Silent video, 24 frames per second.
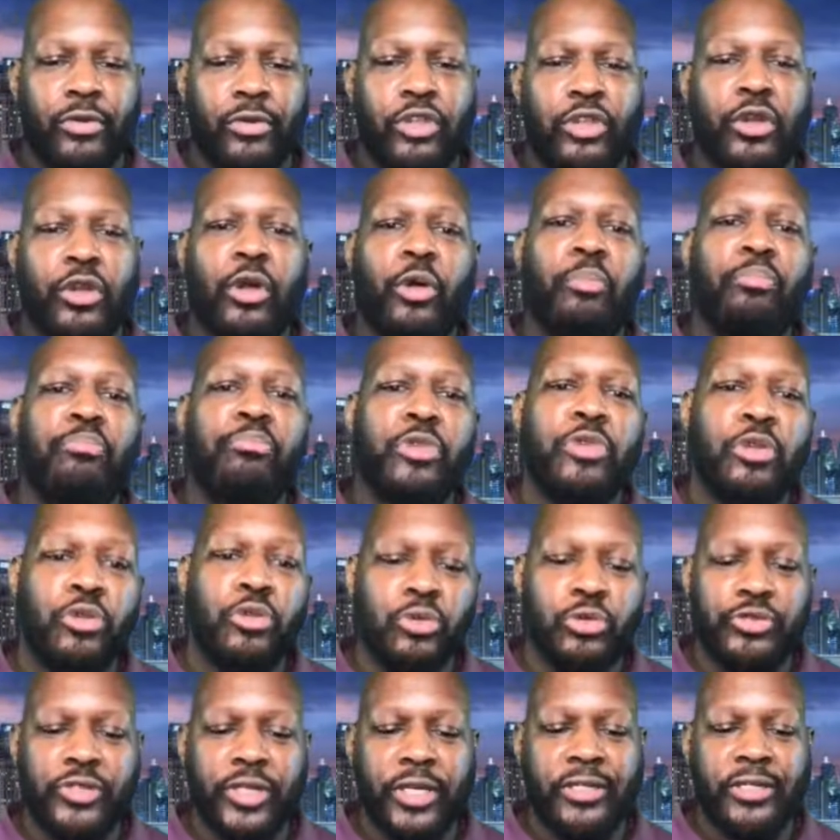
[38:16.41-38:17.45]
you know,
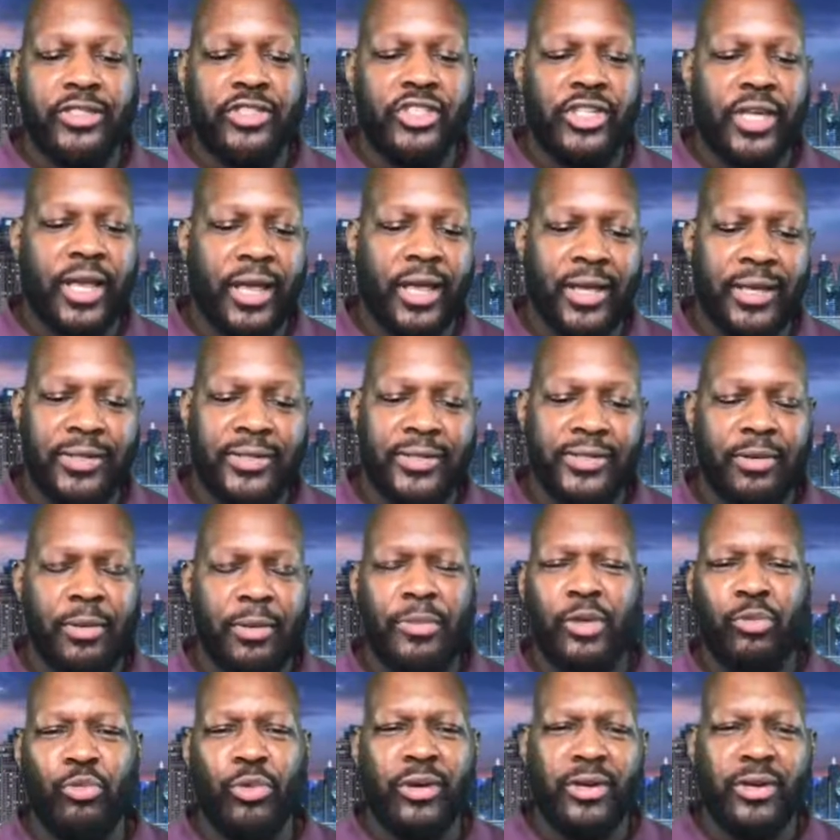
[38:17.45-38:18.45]
music, Chase, I mean,